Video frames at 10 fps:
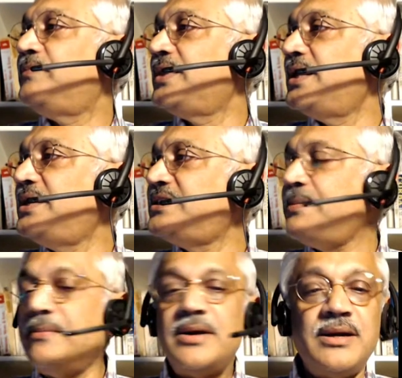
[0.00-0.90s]
It's a
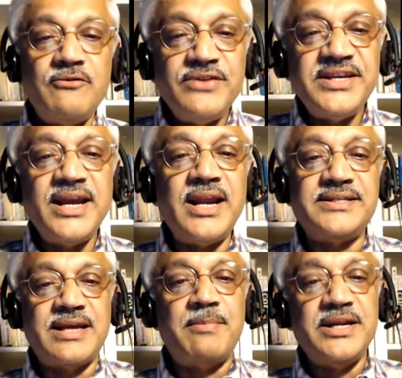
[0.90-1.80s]
physical
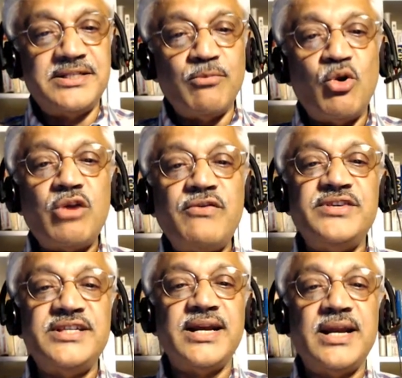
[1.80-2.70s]
example. It's more of a
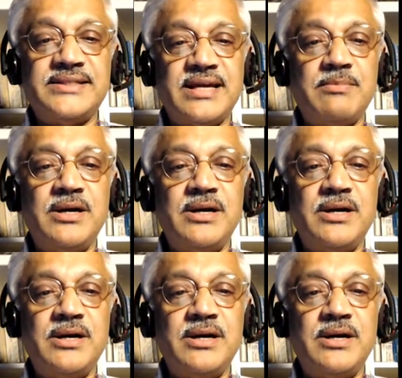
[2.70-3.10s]
physical example.